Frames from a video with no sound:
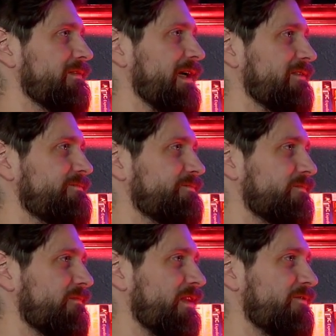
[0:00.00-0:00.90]
Yeah.
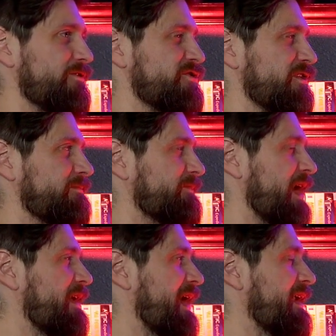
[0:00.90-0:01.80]
For sure.
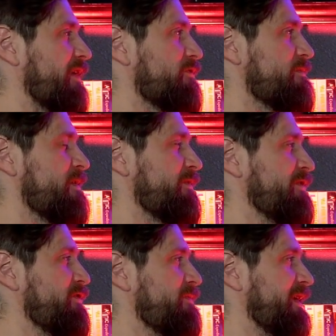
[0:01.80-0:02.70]
I don't remember
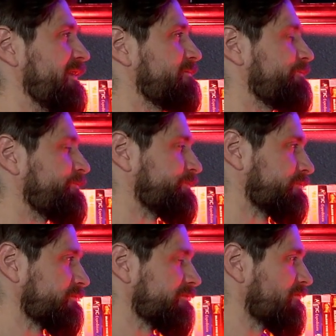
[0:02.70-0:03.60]
who, but
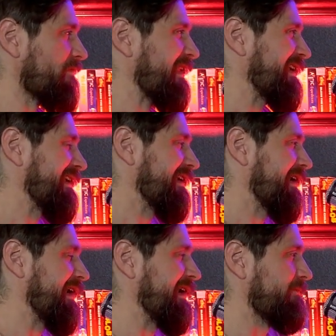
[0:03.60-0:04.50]

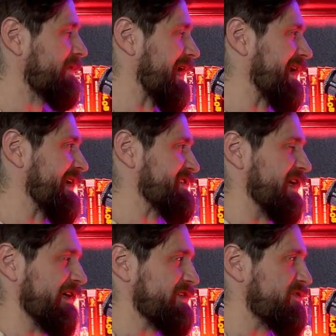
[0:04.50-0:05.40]
God, I
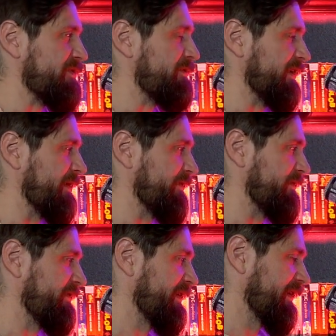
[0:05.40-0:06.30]
saw a YouTube clip
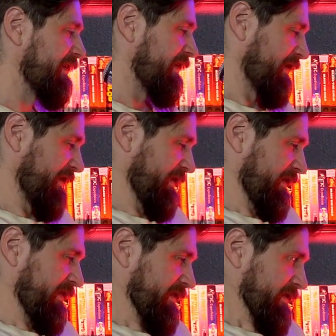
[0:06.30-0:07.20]
of
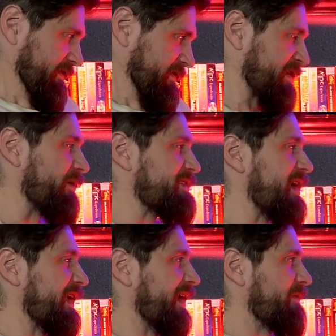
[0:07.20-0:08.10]
someone
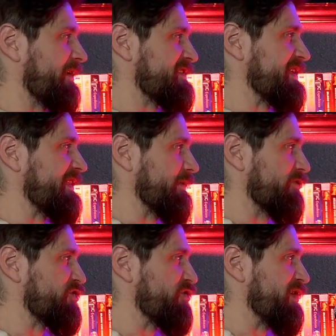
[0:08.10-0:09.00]
talking about a scene they
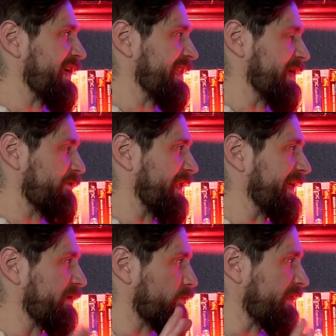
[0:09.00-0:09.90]
were shooting, and they were
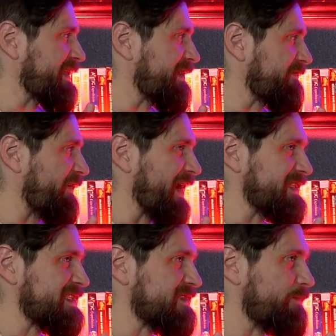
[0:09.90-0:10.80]
like in a really
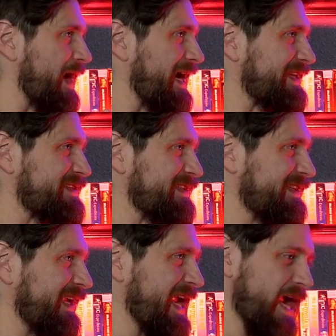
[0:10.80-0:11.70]
confined spot,
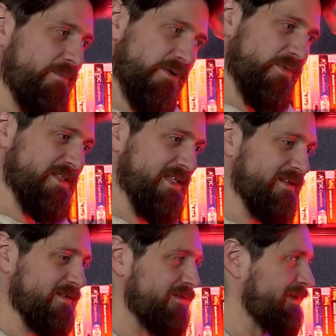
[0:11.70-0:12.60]
and the camera was
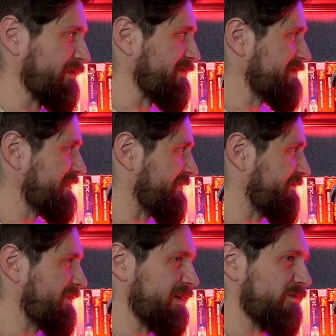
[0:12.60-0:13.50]
here, and they're like, well, what the
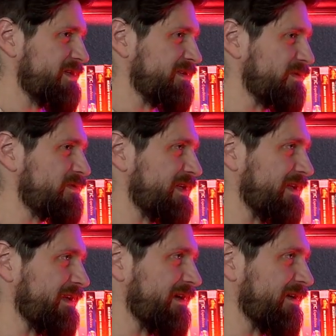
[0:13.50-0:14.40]
fuck are we doing
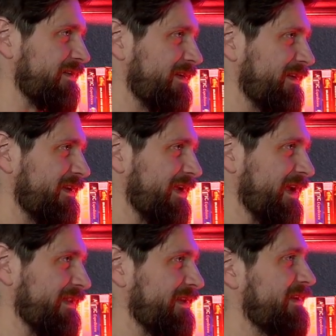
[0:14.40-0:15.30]
in here?
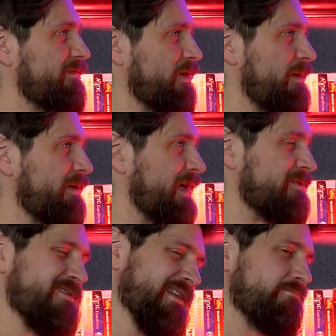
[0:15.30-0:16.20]
And then Robert
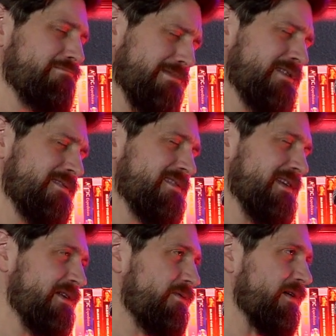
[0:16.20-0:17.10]
Eggers was like, you'll
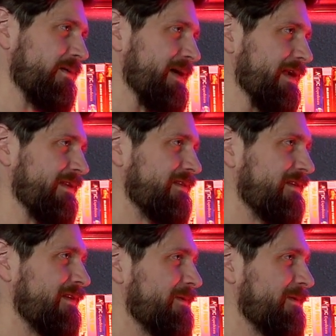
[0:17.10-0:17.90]
see, don't worry about it.